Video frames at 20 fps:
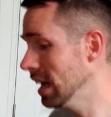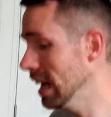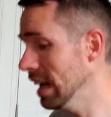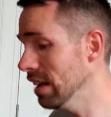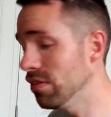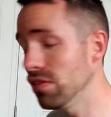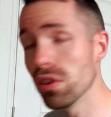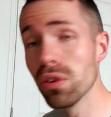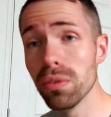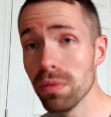
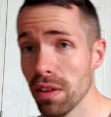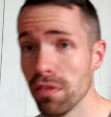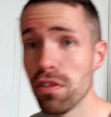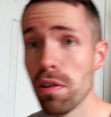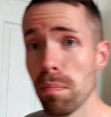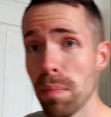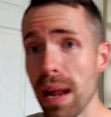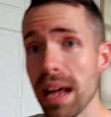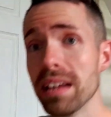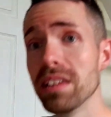If
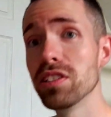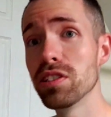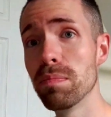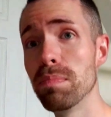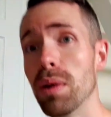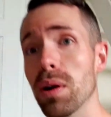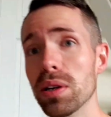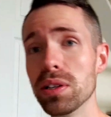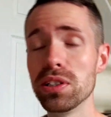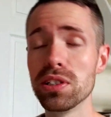you're planning to
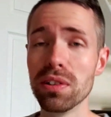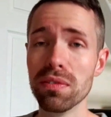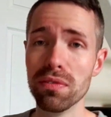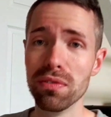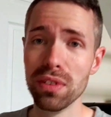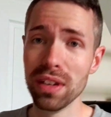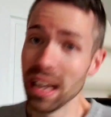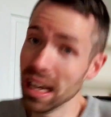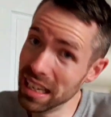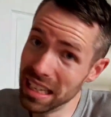buy
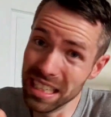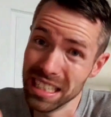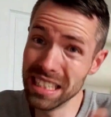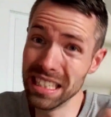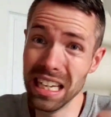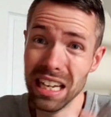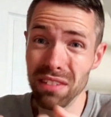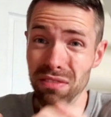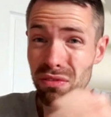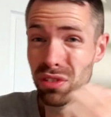something and you
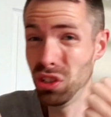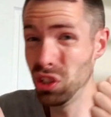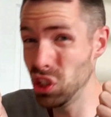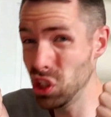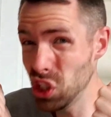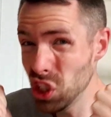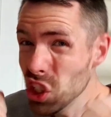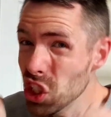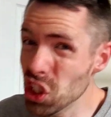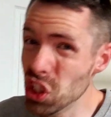see it for
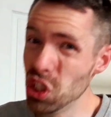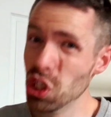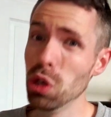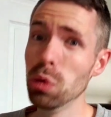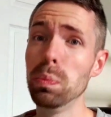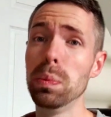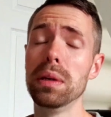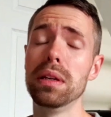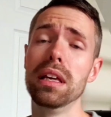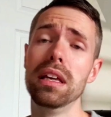
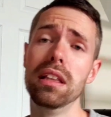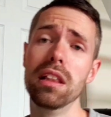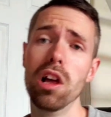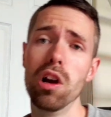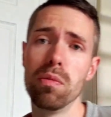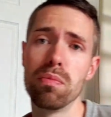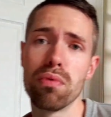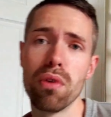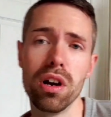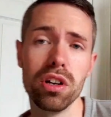stupidly
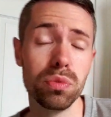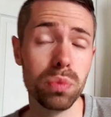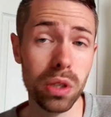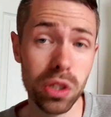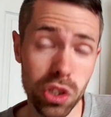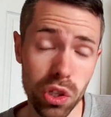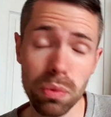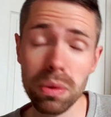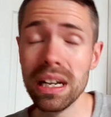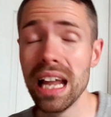low price, where
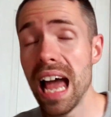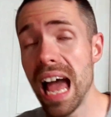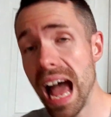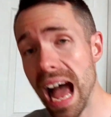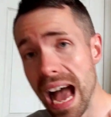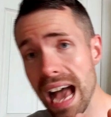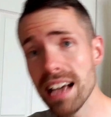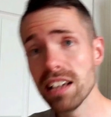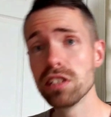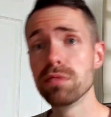someone
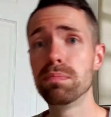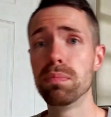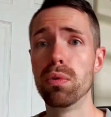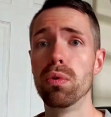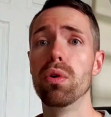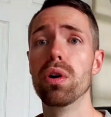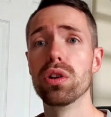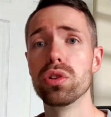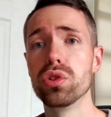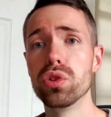has
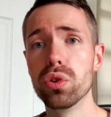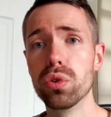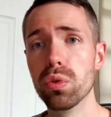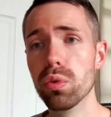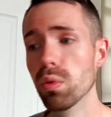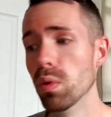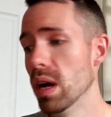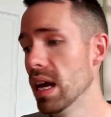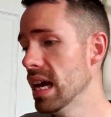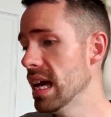bought a
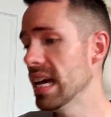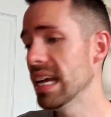tool,